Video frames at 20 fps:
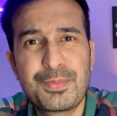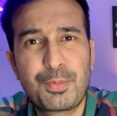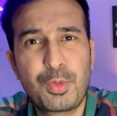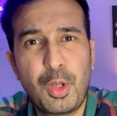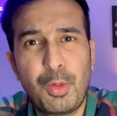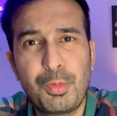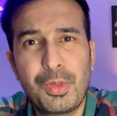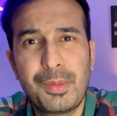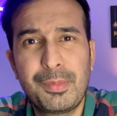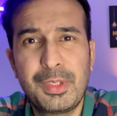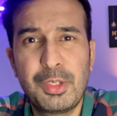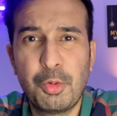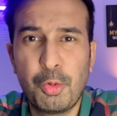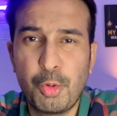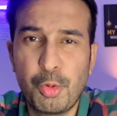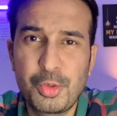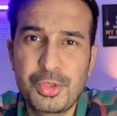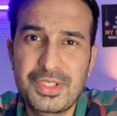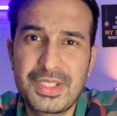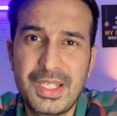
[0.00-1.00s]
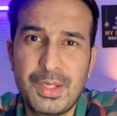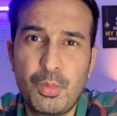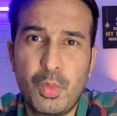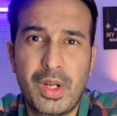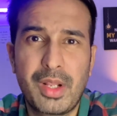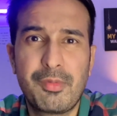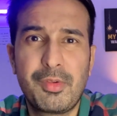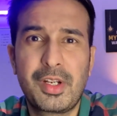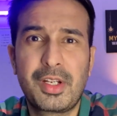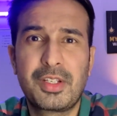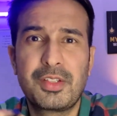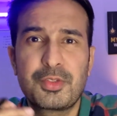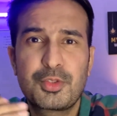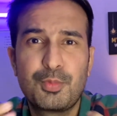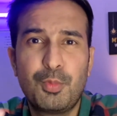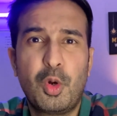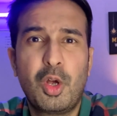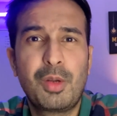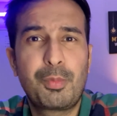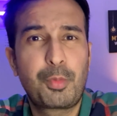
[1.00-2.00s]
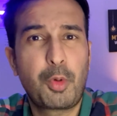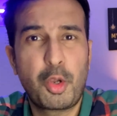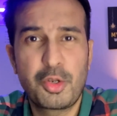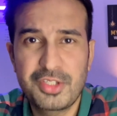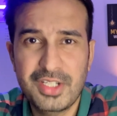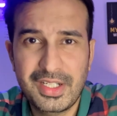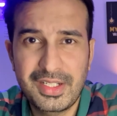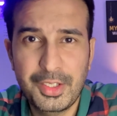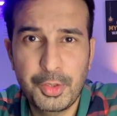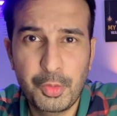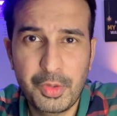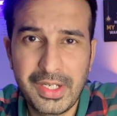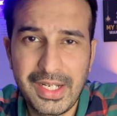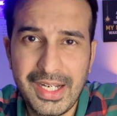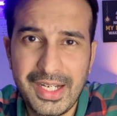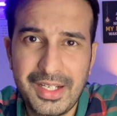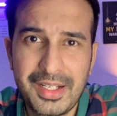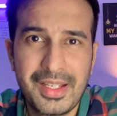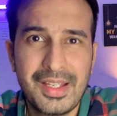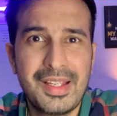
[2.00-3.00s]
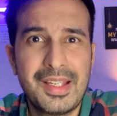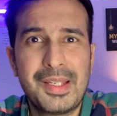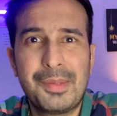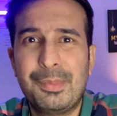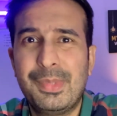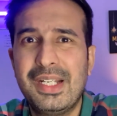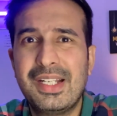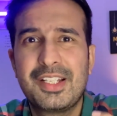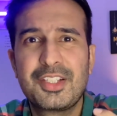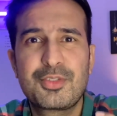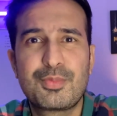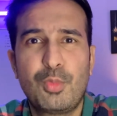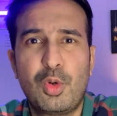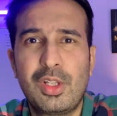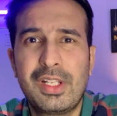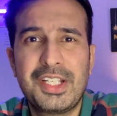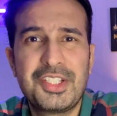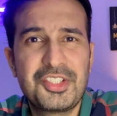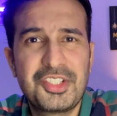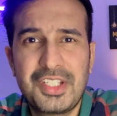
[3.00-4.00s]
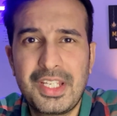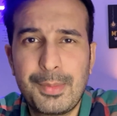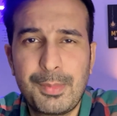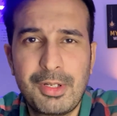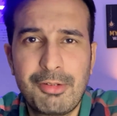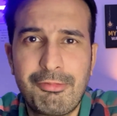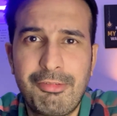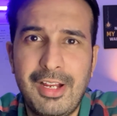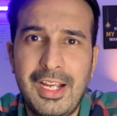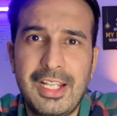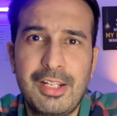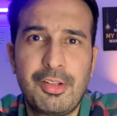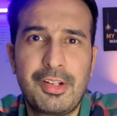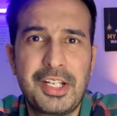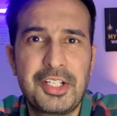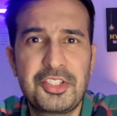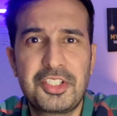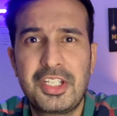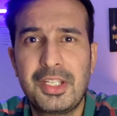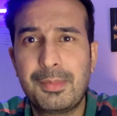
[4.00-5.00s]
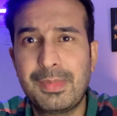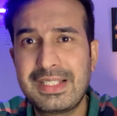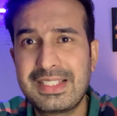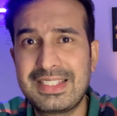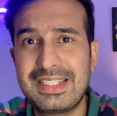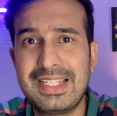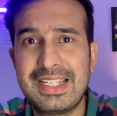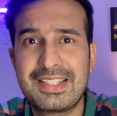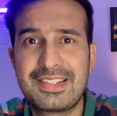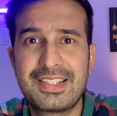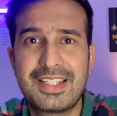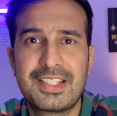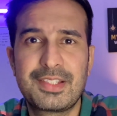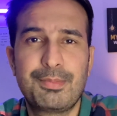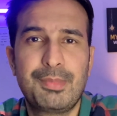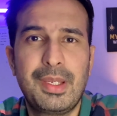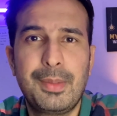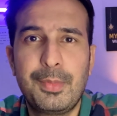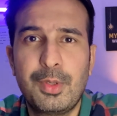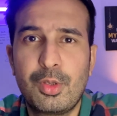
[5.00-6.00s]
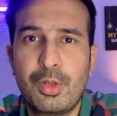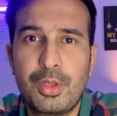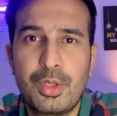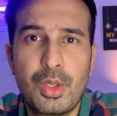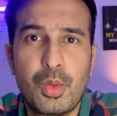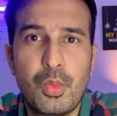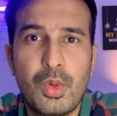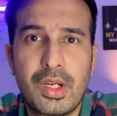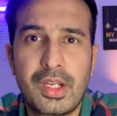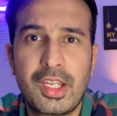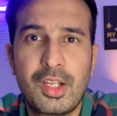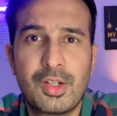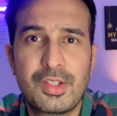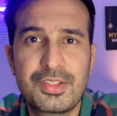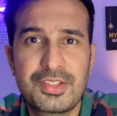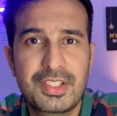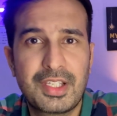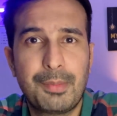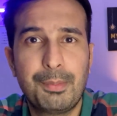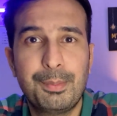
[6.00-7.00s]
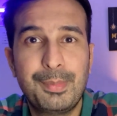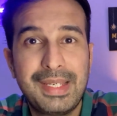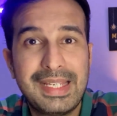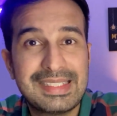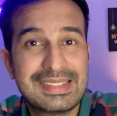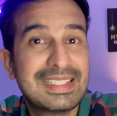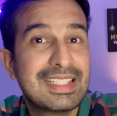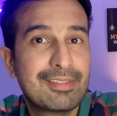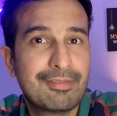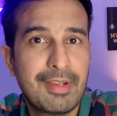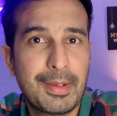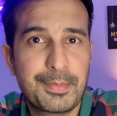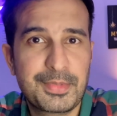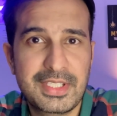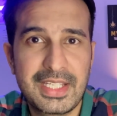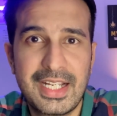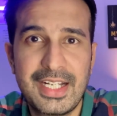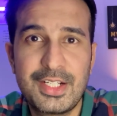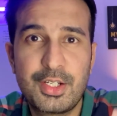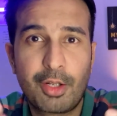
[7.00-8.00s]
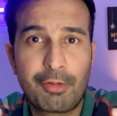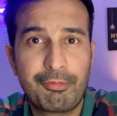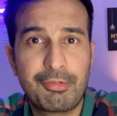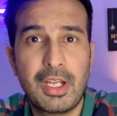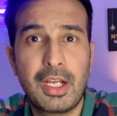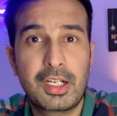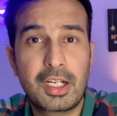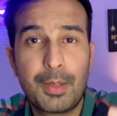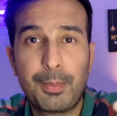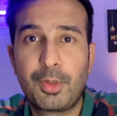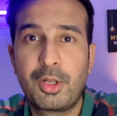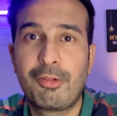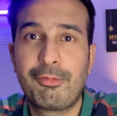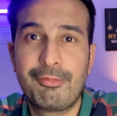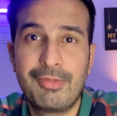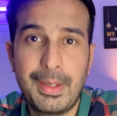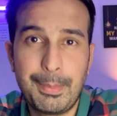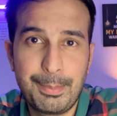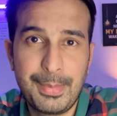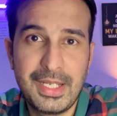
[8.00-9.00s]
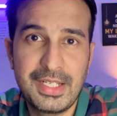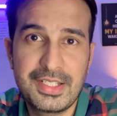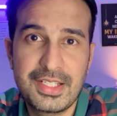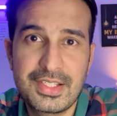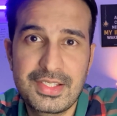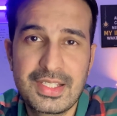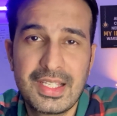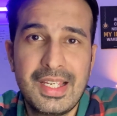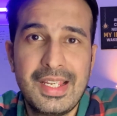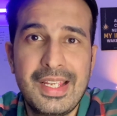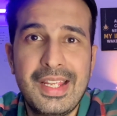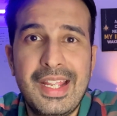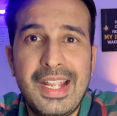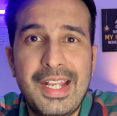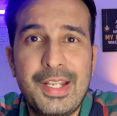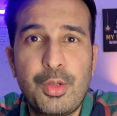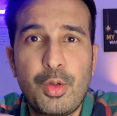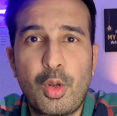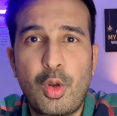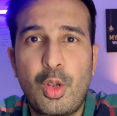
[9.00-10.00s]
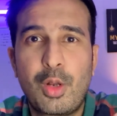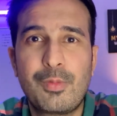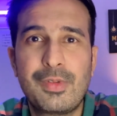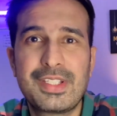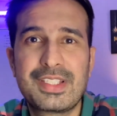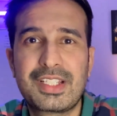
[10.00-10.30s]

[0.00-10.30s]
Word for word: problem in hosting whatever small project you create, be it a small HTML file or HTML CSS, maybe you know you're working on some basic website or a couple of web pages, and you're always